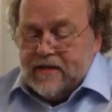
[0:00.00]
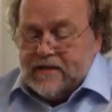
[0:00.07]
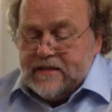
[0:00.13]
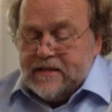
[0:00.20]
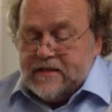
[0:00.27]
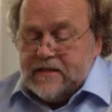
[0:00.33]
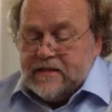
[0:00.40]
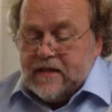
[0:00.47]
This
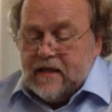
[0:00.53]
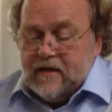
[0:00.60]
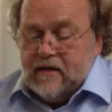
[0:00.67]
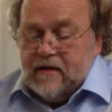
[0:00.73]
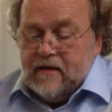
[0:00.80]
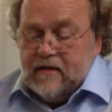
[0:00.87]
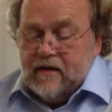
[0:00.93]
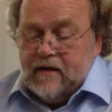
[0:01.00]
is
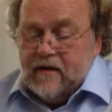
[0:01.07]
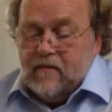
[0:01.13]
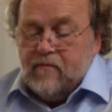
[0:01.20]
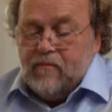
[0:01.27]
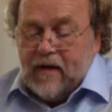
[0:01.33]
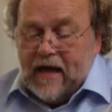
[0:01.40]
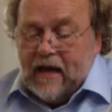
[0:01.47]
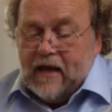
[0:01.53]
a
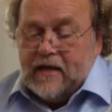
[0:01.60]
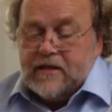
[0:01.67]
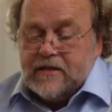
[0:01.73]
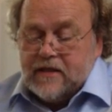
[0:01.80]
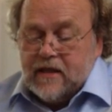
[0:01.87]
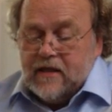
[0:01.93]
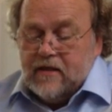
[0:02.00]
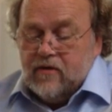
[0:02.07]

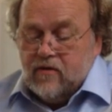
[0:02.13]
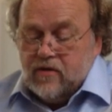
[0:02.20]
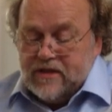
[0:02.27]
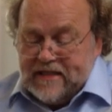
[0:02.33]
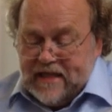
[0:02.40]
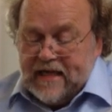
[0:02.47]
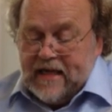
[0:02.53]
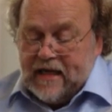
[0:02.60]
ballot or
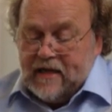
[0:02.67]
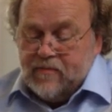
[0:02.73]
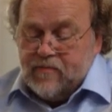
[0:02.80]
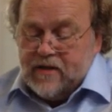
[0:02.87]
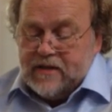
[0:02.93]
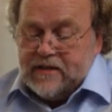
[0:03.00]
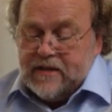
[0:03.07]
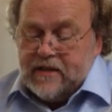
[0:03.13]
ticket,
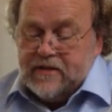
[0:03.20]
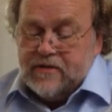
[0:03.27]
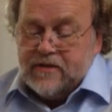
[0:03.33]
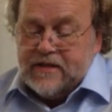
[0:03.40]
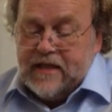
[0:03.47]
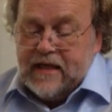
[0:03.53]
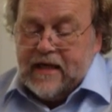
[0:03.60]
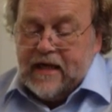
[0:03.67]
presidential
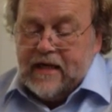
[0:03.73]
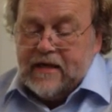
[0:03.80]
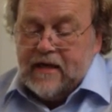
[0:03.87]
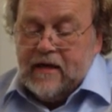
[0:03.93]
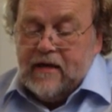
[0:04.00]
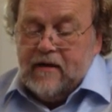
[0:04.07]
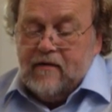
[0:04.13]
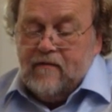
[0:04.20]
ticket,
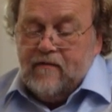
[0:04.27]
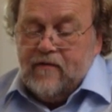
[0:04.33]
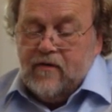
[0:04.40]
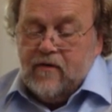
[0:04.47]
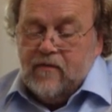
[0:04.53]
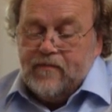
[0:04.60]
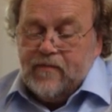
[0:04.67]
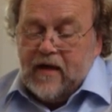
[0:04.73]

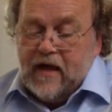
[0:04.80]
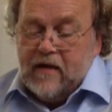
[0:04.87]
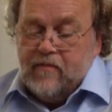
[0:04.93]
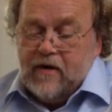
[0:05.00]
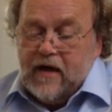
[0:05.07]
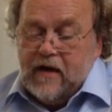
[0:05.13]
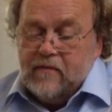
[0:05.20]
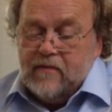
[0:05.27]
for
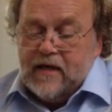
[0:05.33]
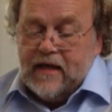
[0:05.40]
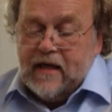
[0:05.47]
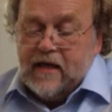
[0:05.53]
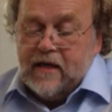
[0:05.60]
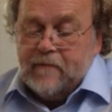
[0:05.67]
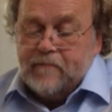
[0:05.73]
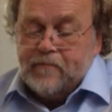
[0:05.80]
Abraham
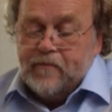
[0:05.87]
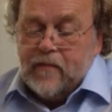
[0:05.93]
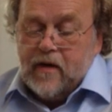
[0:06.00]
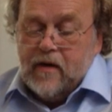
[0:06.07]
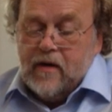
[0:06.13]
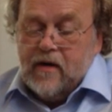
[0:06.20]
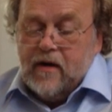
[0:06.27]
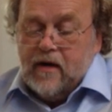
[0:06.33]
Lincoln
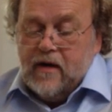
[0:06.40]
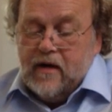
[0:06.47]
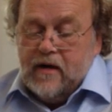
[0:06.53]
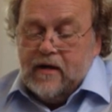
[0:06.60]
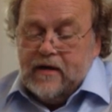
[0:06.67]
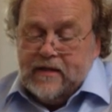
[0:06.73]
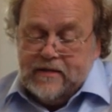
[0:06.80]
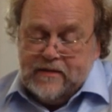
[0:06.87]

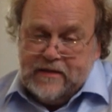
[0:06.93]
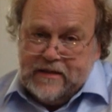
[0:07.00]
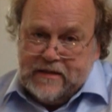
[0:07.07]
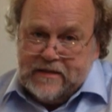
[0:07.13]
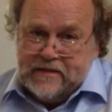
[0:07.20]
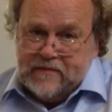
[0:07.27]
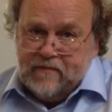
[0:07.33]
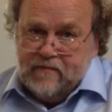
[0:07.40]
and
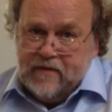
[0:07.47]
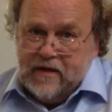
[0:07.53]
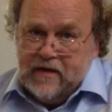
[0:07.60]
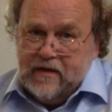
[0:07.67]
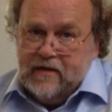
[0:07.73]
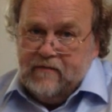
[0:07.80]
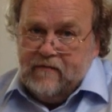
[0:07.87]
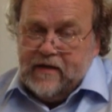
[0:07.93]
his
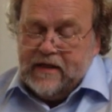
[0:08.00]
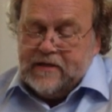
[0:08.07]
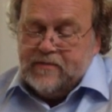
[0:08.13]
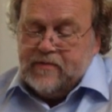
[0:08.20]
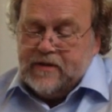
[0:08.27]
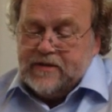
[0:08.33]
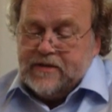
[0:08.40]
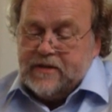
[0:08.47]
vice
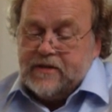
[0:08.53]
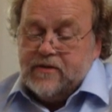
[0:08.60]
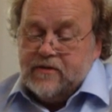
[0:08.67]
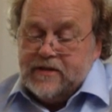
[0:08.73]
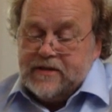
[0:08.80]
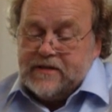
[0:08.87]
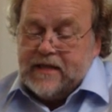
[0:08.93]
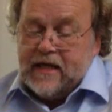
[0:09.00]
president,
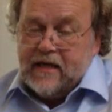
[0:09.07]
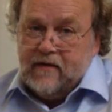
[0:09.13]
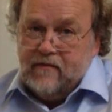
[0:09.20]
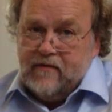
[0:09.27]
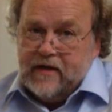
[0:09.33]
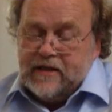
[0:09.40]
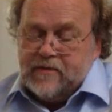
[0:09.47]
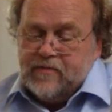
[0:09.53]
or his second
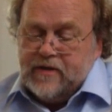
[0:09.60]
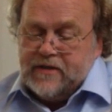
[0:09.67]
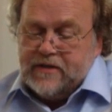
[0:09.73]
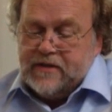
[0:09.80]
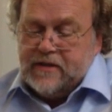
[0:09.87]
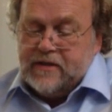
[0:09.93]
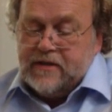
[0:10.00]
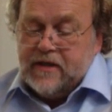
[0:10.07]
vice
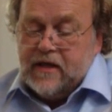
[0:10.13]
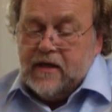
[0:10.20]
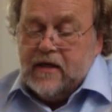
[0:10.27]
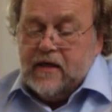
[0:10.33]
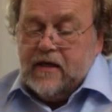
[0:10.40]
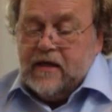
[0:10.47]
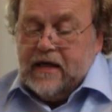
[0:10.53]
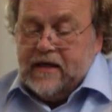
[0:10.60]
president,
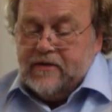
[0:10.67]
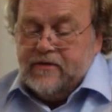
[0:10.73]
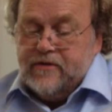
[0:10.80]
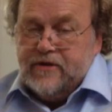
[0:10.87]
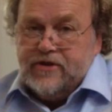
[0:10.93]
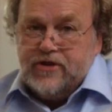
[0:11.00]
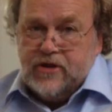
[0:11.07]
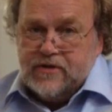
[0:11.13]

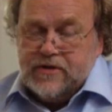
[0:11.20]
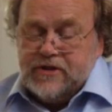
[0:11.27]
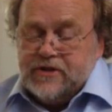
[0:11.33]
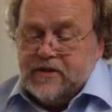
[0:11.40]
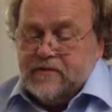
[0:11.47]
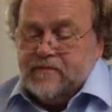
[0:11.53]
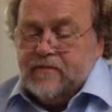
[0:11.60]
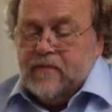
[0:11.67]
Andrew
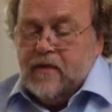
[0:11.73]
Johnson.